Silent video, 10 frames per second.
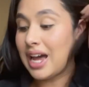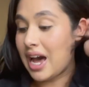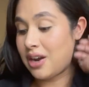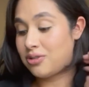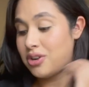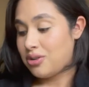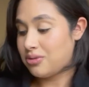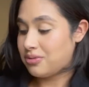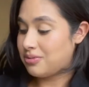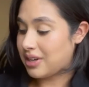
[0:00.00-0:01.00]
I don't
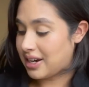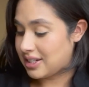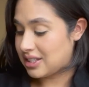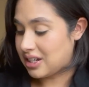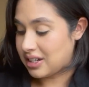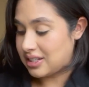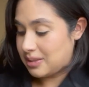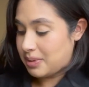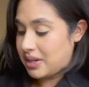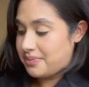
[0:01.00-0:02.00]
know, kind of sucks,
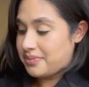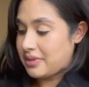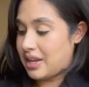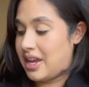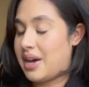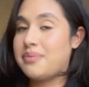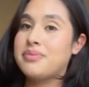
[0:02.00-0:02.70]
but yeah.